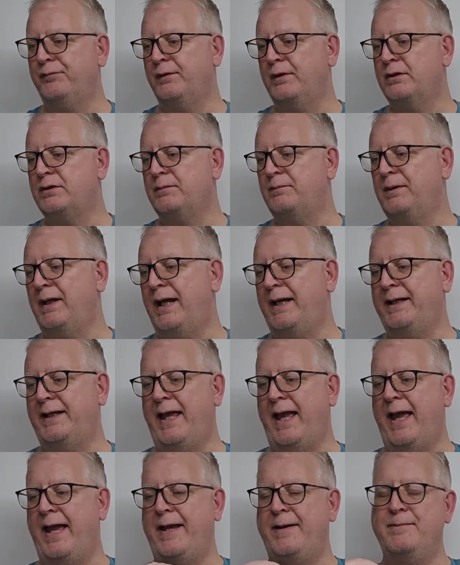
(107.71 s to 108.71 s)
Some guy
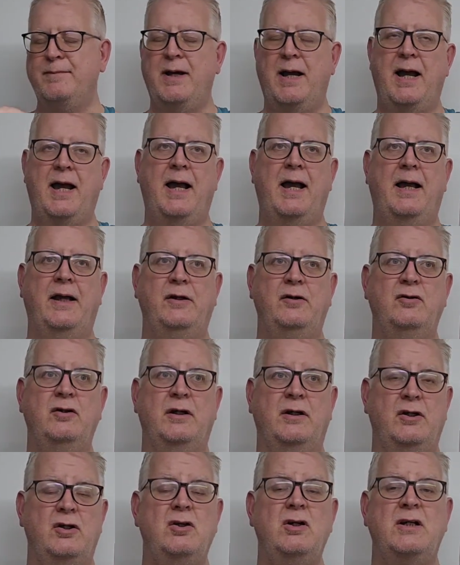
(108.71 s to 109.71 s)
came, a
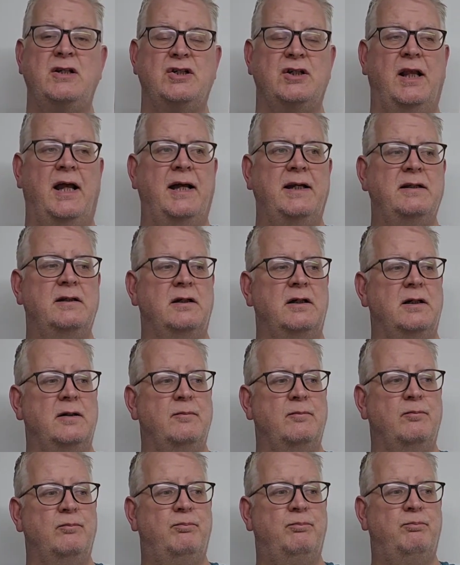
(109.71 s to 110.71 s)
youngish lad,
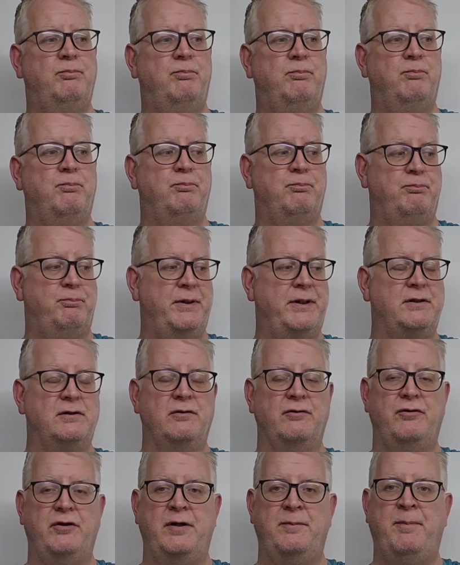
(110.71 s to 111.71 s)
and picked
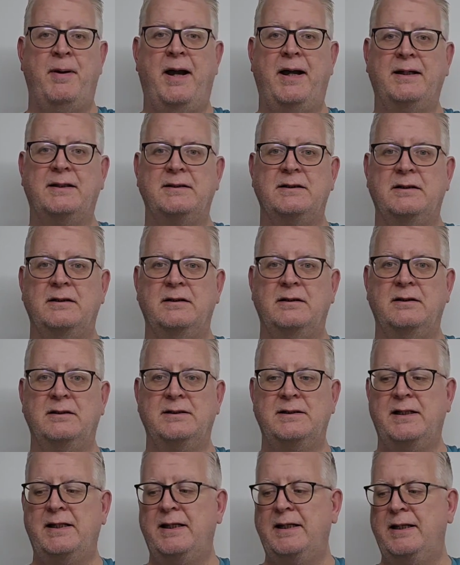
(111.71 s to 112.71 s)
up 3 packs and
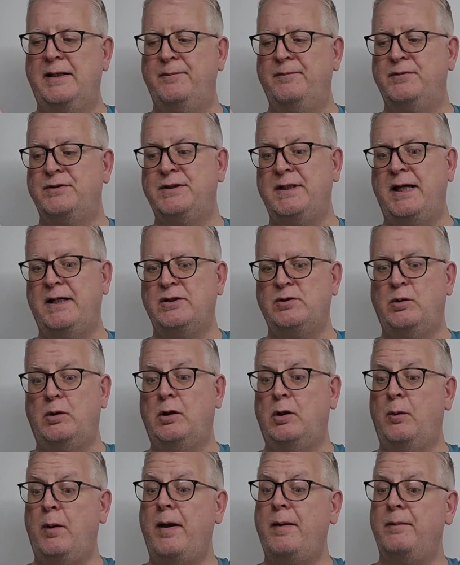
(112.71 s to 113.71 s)
started to
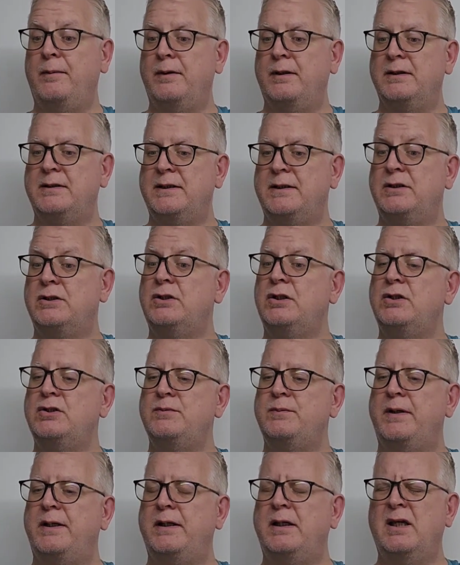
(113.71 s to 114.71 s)
walk away with them. I said,
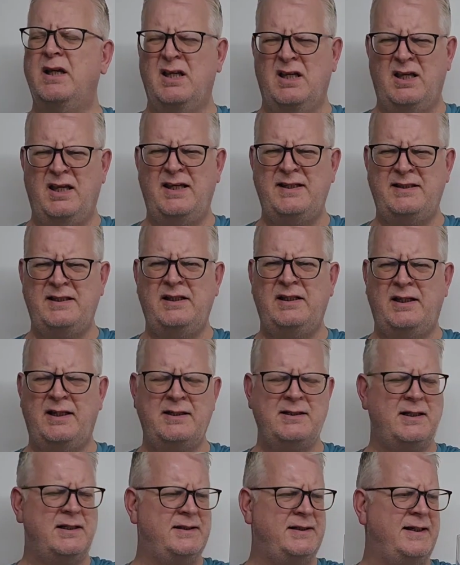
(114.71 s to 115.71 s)
excuse me,
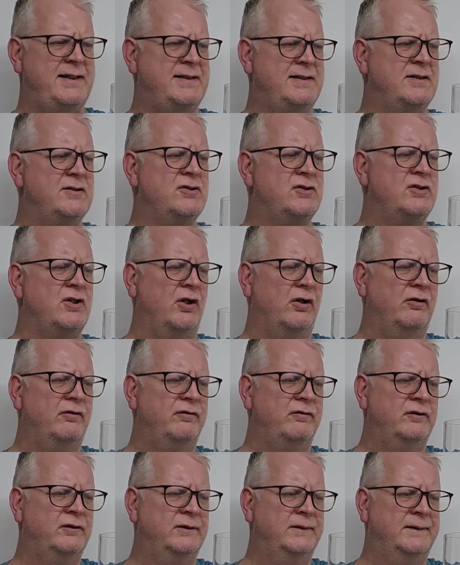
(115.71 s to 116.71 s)
is that decent stuff?
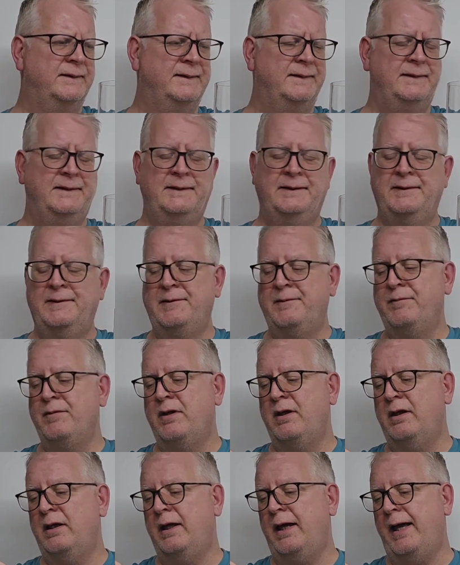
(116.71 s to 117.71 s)

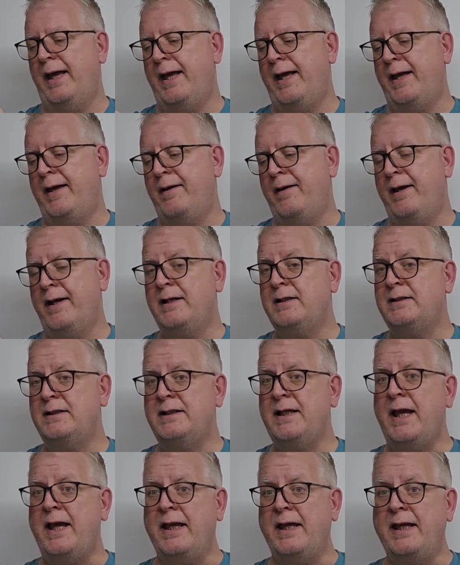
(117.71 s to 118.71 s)
He said,
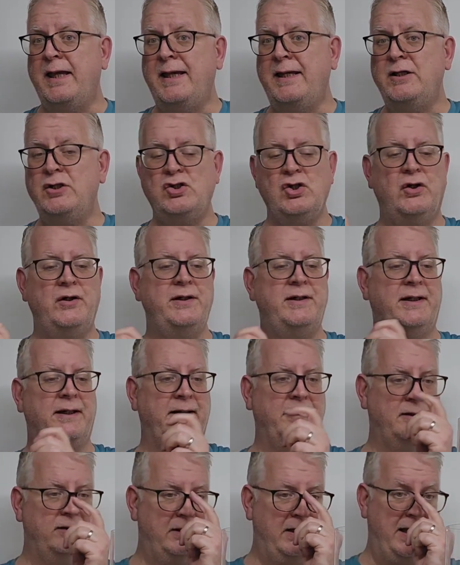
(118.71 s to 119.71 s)
yeah, he enjoyed it.